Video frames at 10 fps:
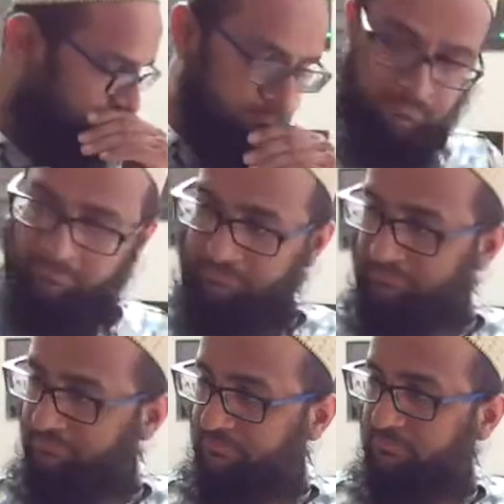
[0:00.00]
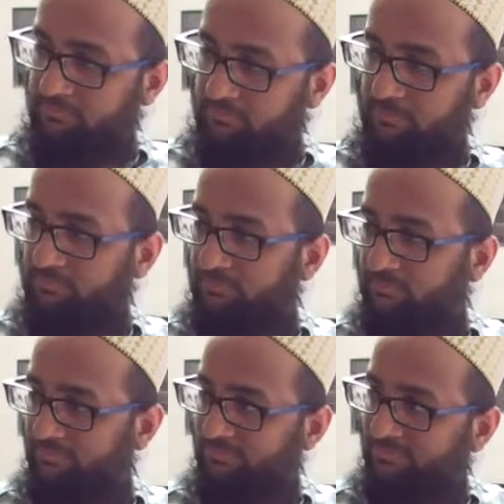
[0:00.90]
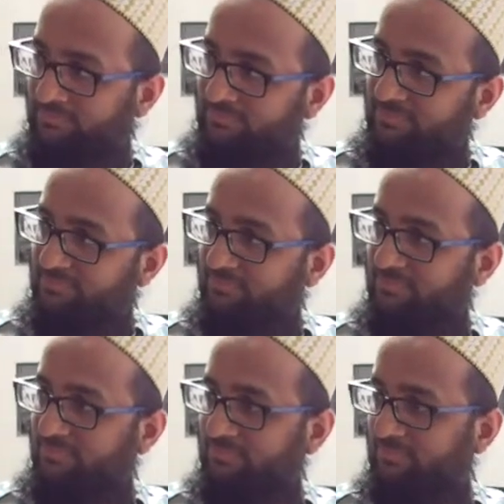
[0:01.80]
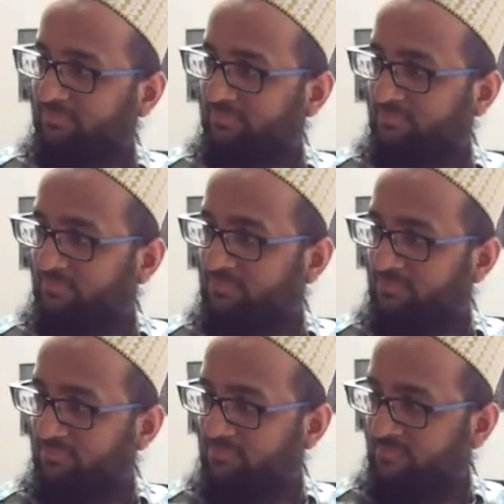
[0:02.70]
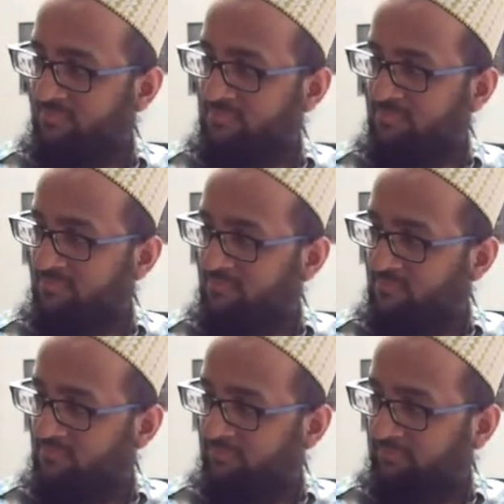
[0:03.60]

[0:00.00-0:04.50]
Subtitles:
(silent)